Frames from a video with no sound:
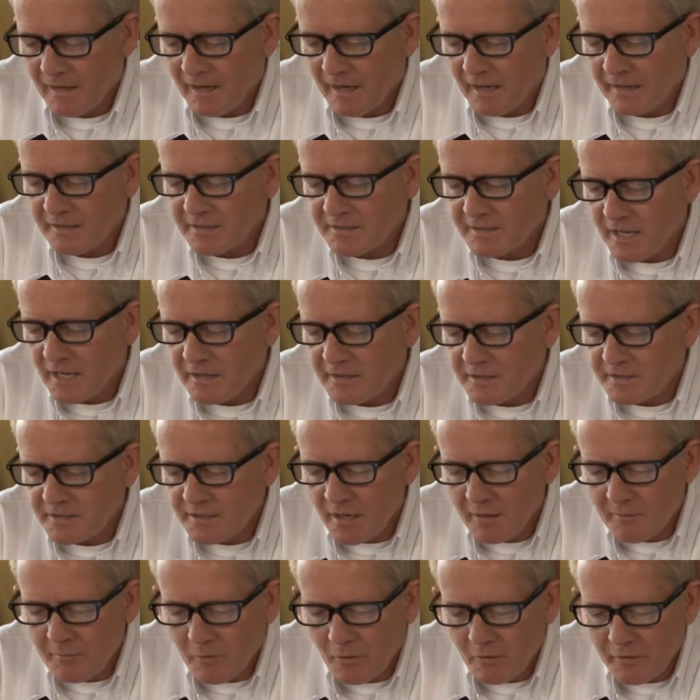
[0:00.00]
I understand this
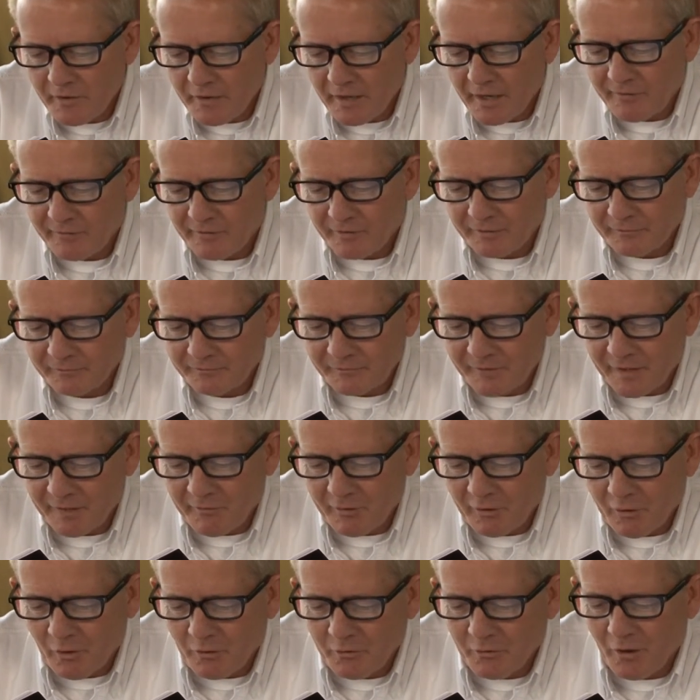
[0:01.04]
now more than ever,
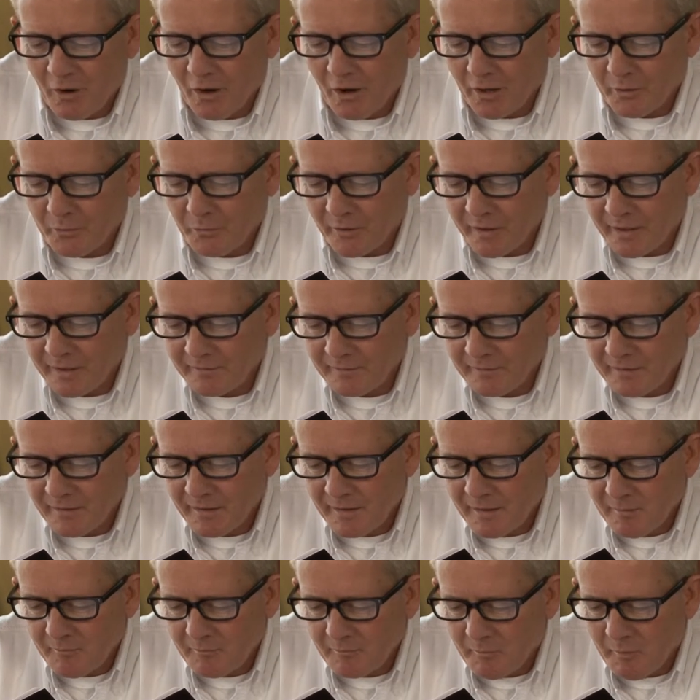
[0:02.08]
having learned the hard way.
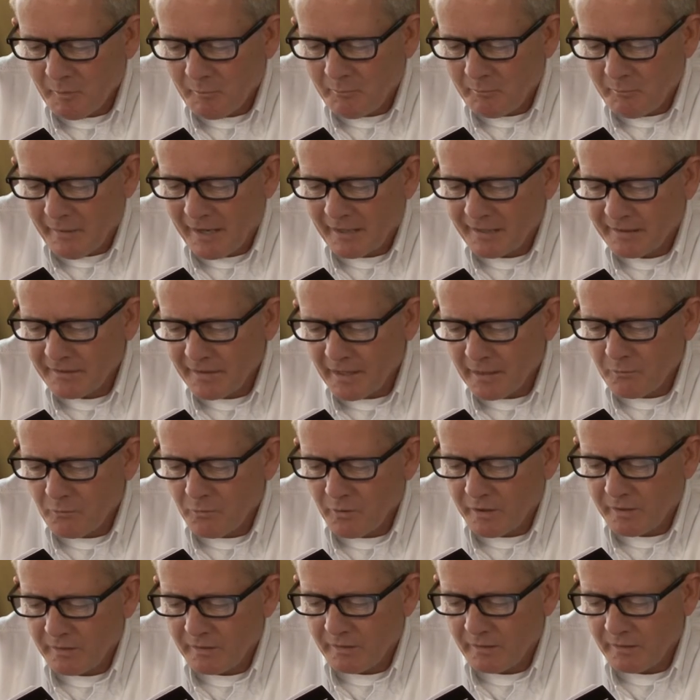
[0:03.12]
But back then
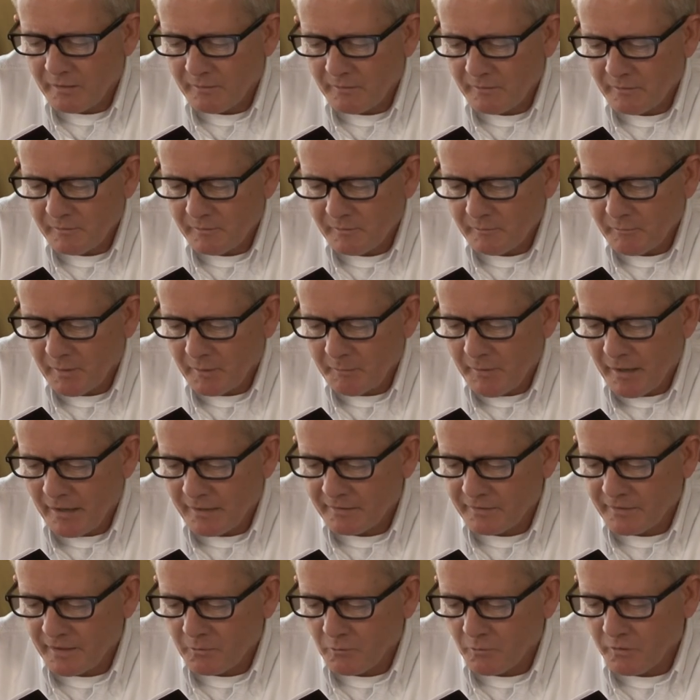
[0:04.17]
when
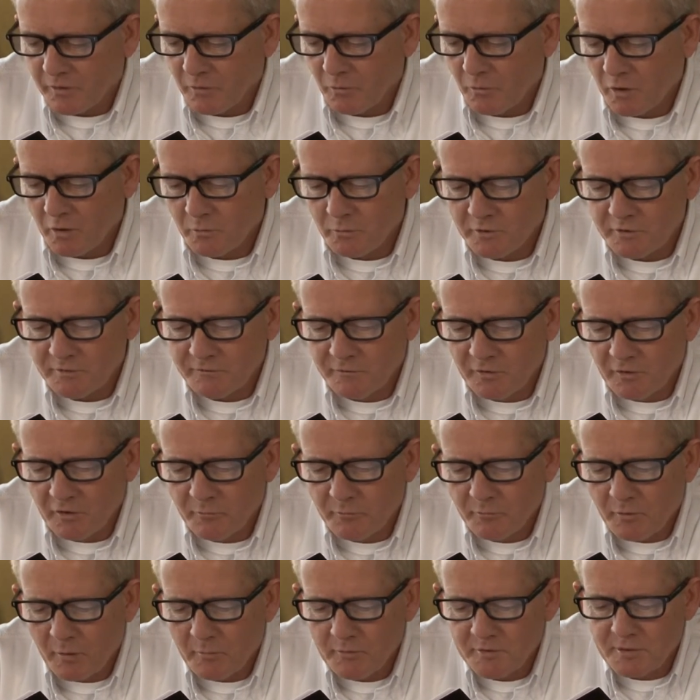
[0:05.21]
the world was full
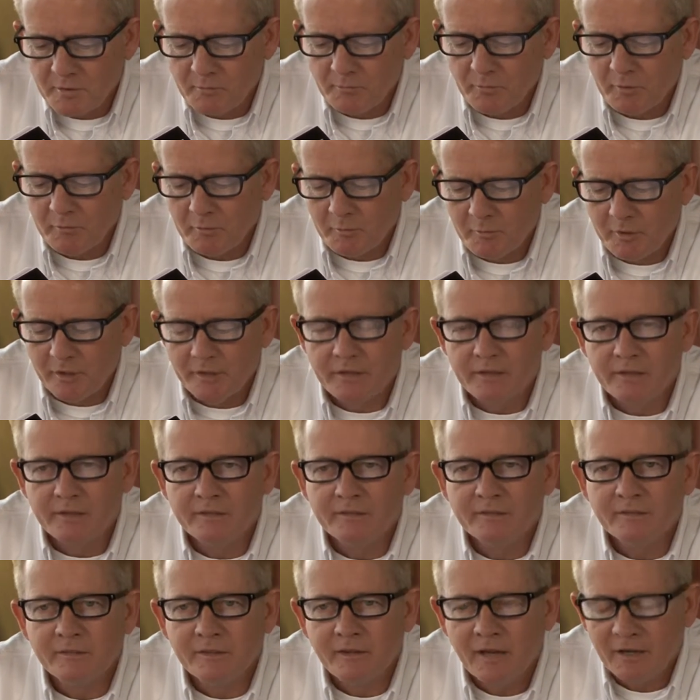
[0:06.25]
of promise and
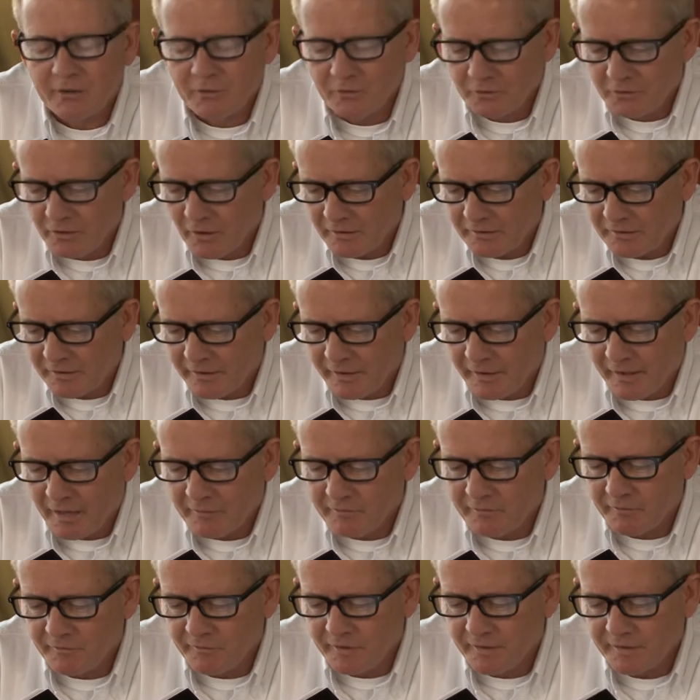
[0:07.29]
probability, I could not get
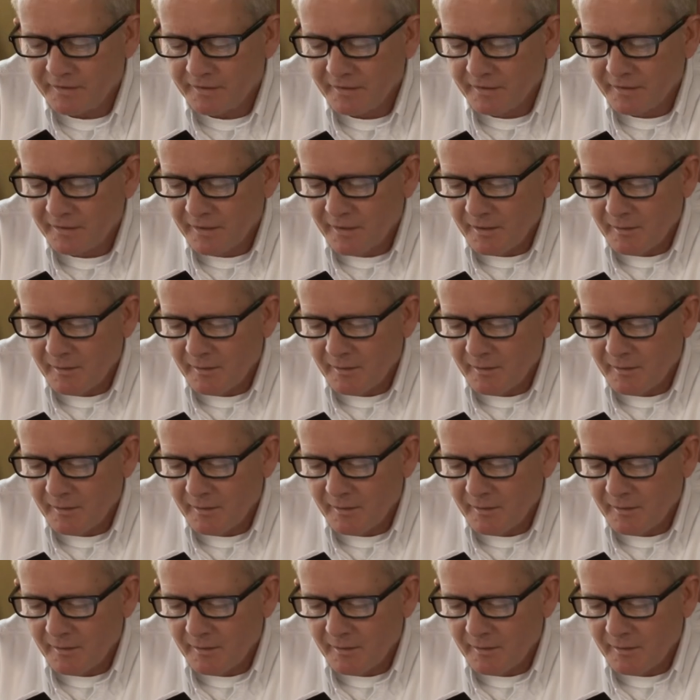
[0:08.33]
enough of it.